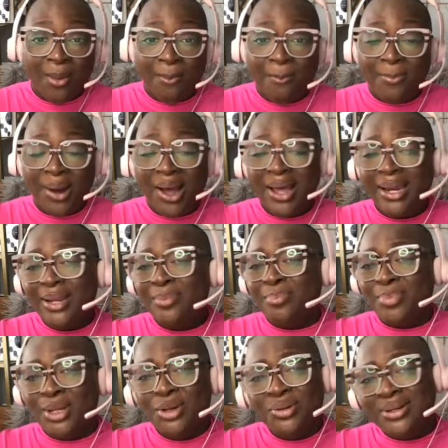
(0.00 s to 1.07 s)

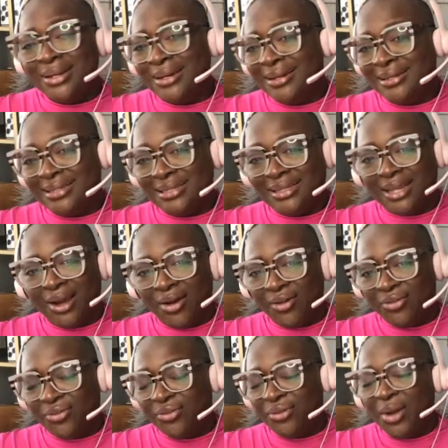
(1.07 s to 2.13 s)
bodybuilding and
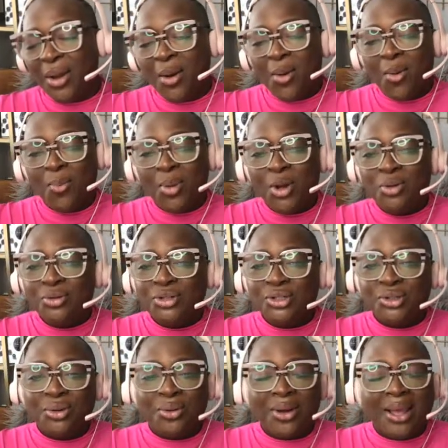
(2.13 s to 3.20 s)
stuff, post
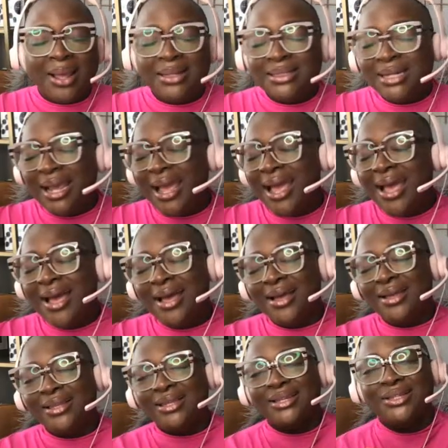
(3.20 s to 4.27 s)
stroke,
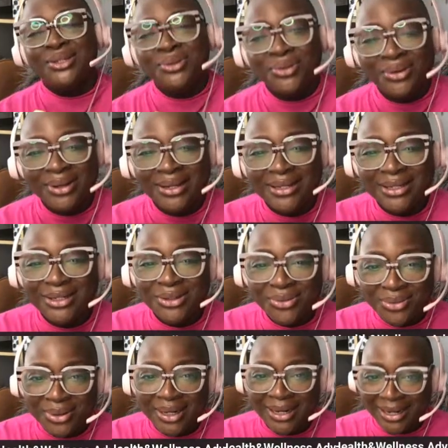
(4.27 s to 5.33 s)
child, you're doing
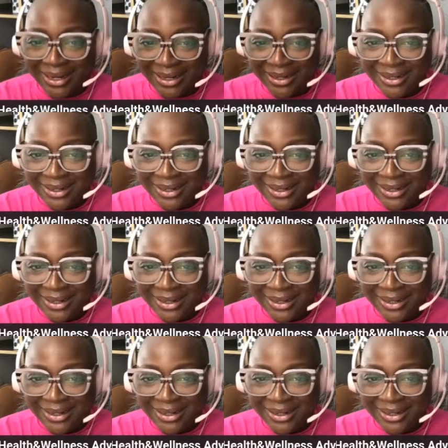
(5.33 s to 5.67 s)
it.